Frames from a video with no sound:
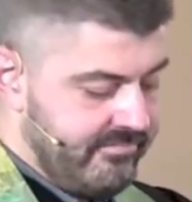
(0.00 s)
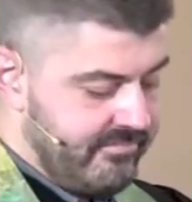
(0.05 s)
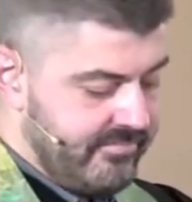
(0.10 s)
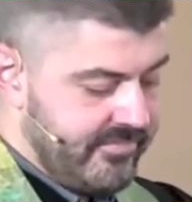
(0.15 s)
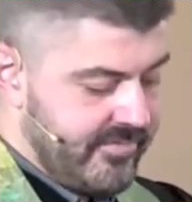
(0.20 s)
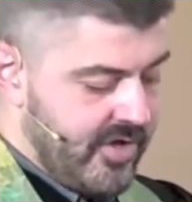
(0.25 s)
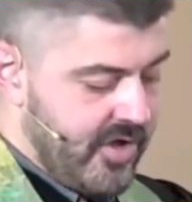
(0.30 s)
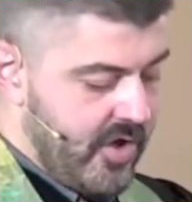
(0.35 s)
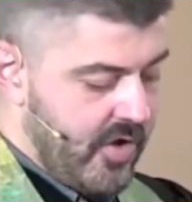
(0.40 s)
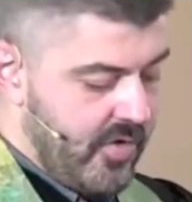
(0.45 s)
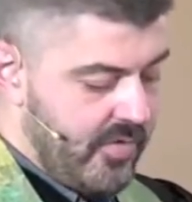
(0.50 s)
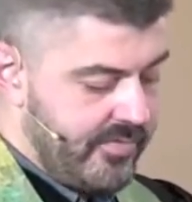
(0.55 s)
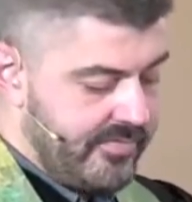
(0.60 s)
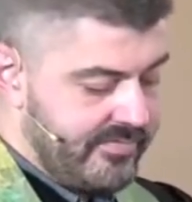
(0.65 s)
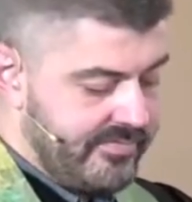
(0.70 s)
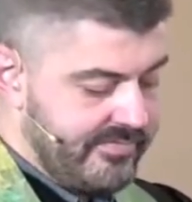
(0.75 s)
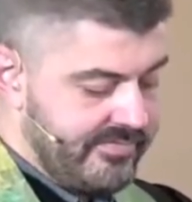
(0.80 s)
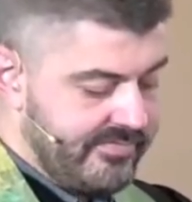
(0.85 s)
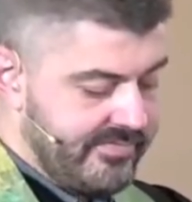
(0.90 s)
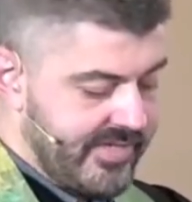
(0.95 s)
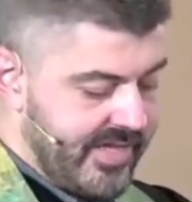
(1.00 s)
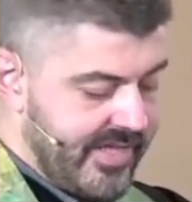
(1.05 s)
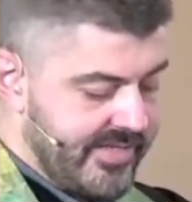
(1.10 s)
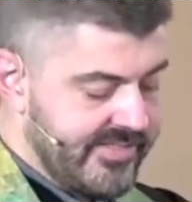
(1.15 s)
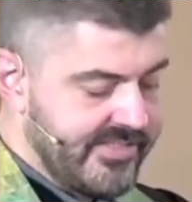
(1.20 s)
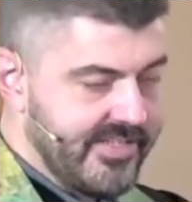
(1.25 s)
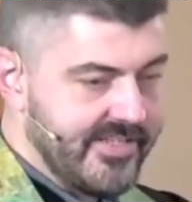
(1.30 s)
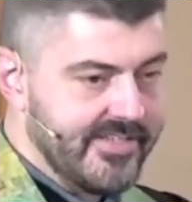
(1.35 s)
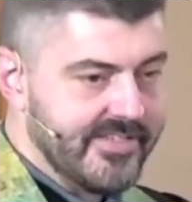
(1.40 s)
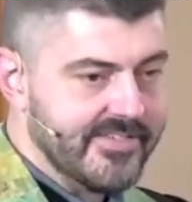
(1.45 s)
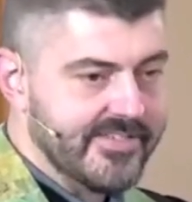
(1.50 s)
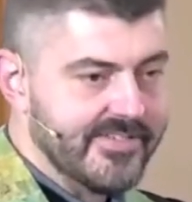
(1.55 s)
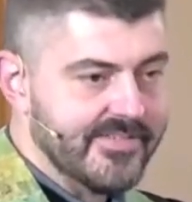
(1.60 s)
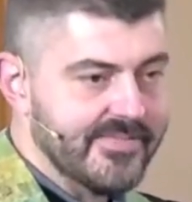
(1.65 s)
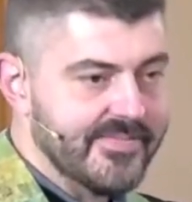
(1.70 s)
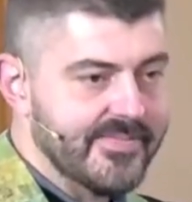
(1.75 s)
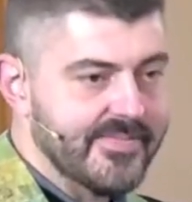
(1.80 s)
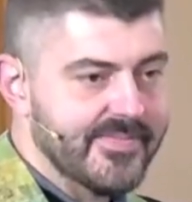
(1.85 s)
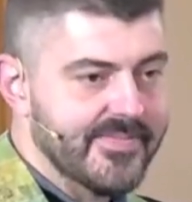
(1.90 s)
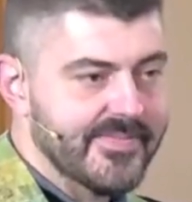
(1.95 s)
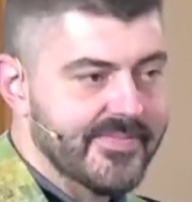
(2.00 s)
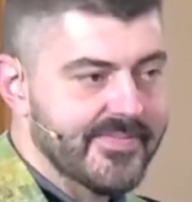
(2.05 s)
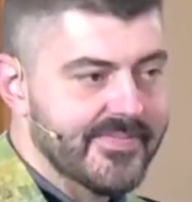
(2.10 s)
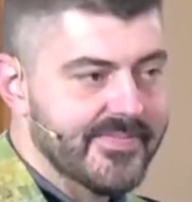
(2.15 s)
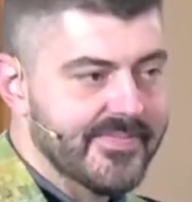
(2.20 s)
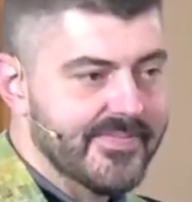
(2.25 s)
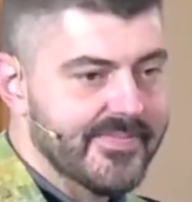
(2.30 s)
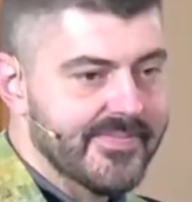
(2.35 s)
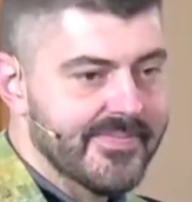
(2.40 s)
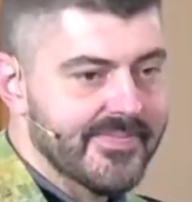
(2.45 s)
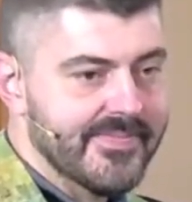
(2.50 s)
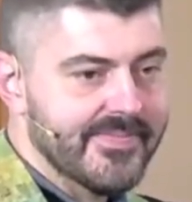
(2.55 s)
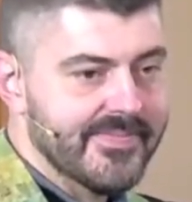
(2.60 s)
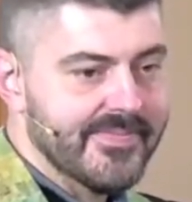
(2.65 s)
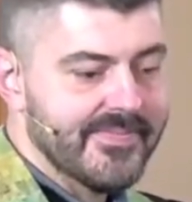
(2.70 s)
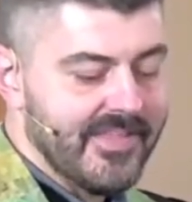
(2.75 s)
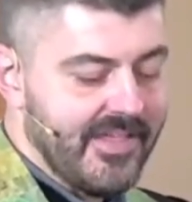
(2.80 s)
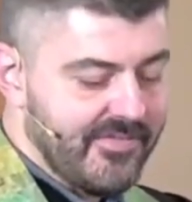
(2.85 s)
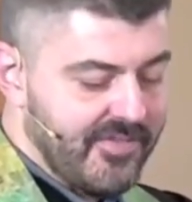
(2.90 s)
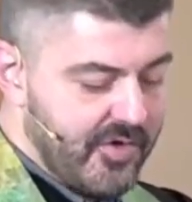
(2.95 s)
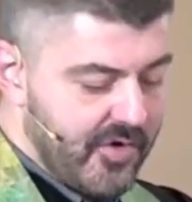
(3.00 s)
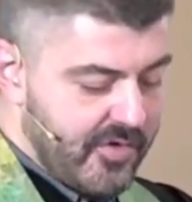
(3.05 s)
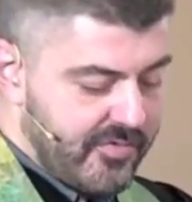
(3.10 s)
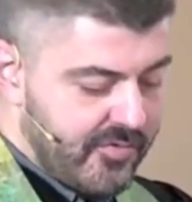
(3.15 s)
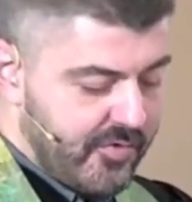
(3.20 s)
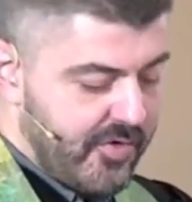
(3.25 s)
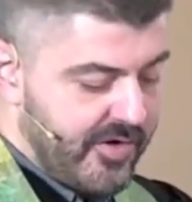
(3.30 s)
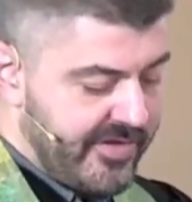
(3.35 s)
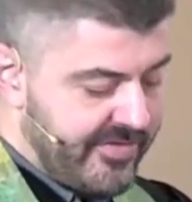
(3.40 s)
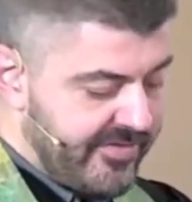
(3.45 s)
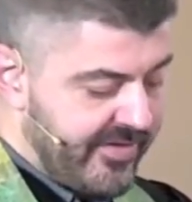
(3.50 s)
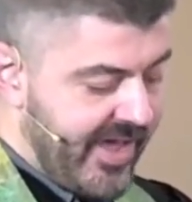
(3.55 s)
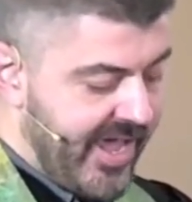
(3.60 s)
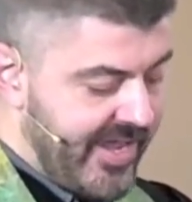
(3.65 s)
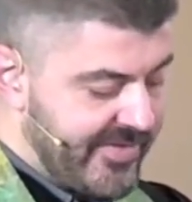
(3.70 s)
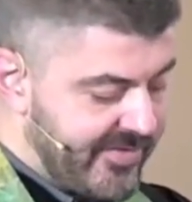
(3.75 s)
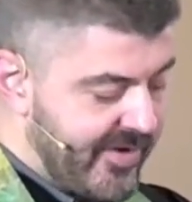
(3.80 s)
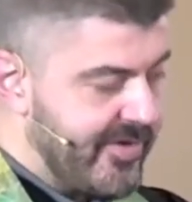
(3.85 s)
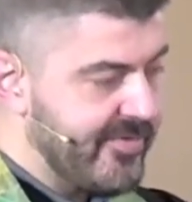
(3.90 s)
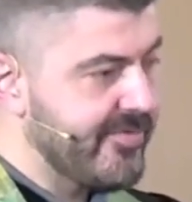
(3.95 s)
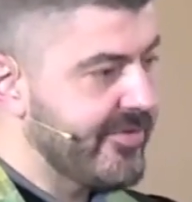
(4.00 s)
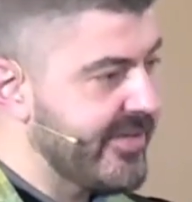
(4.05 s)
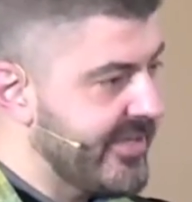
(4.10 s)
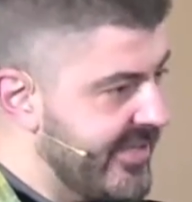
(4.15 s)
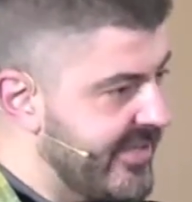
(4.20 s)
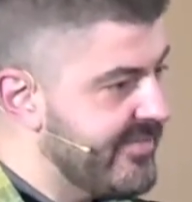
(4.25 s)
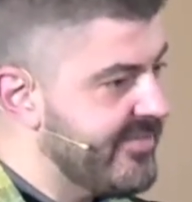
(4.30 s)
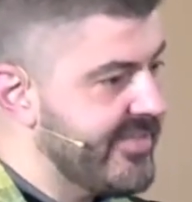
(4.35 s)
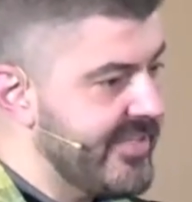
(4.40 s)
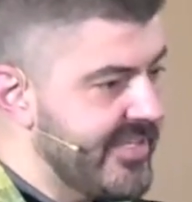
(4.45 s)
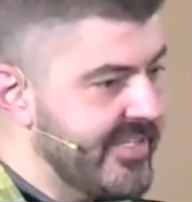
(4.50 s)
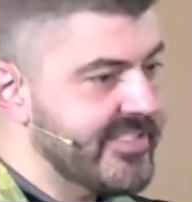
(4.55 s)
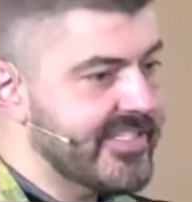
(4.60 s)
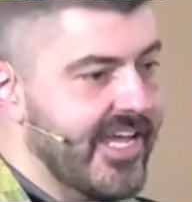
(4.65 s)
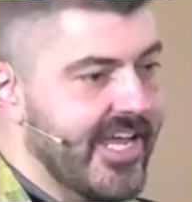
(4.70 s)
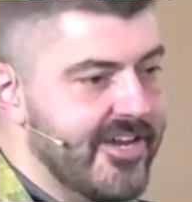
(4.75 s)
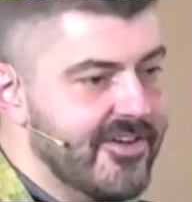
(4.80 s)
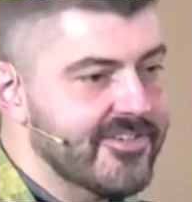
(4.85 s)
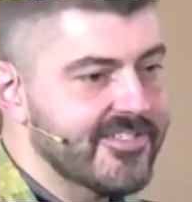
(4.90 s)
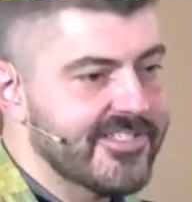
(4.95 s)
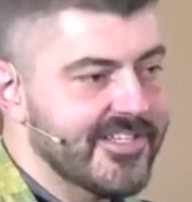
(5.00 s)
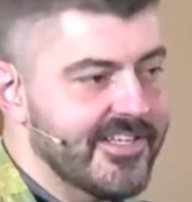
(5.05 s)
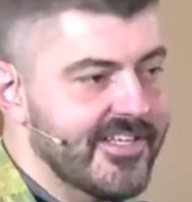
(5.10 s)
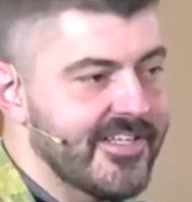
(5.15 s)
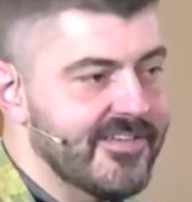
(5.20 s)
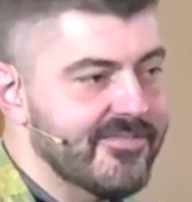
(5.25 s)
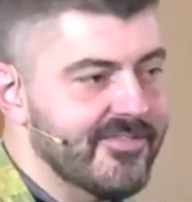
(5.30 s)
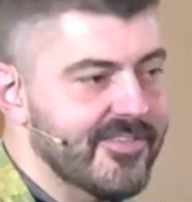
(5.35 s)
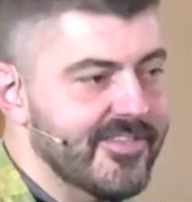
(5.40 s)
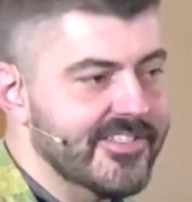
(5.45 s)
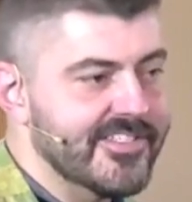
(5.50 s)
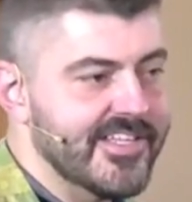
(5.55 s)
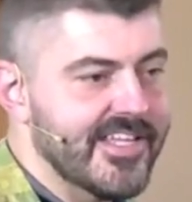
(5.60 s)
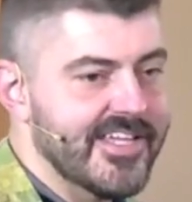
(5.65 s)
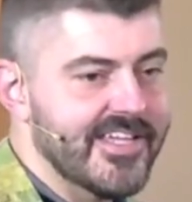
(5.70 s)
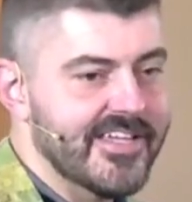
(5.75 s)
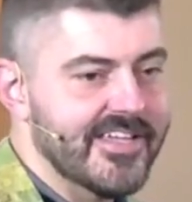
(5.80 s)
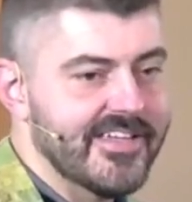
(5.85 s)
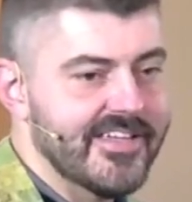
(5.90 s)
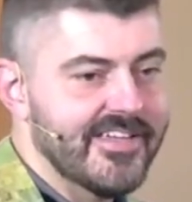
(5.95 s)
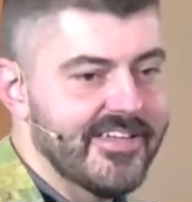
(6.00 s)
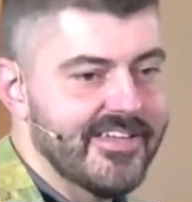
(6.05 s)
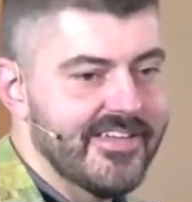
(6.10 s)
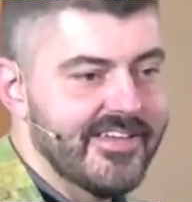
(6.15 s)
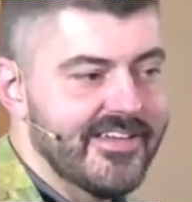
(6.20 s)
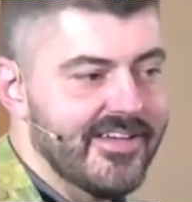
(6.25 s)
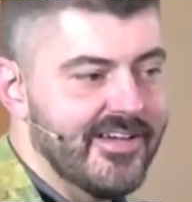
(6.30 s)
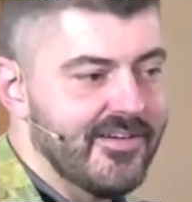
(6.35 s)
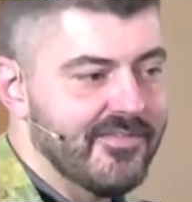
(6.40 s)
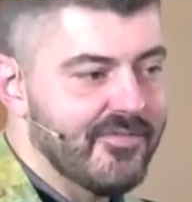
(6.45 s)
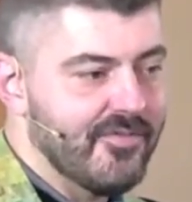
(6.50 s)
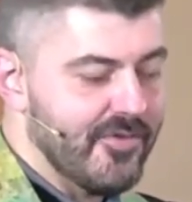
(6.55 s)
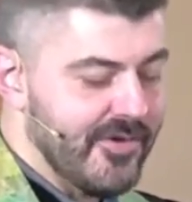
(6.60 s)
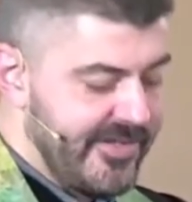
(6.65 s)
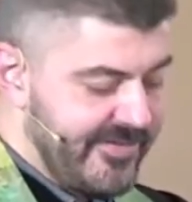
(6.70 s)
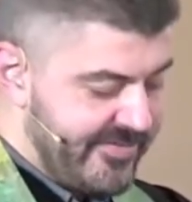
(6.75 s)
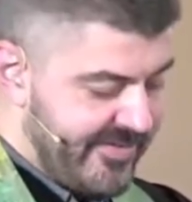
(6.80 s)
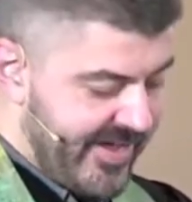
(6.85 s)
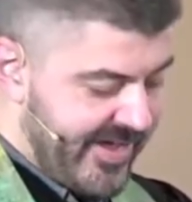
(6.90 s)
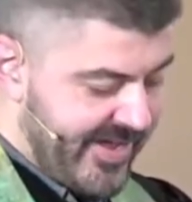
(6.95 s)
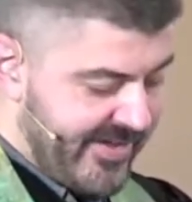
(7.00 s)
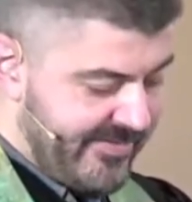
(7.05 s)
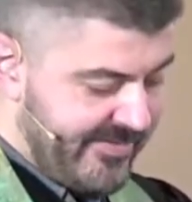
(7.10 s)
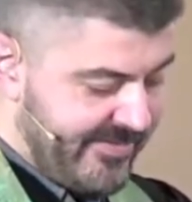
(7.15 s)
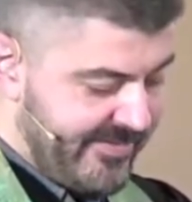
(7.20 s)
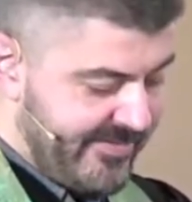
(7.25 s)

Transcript: No. God says, if there are 45, I'll forgive the entire city for the sake of 45.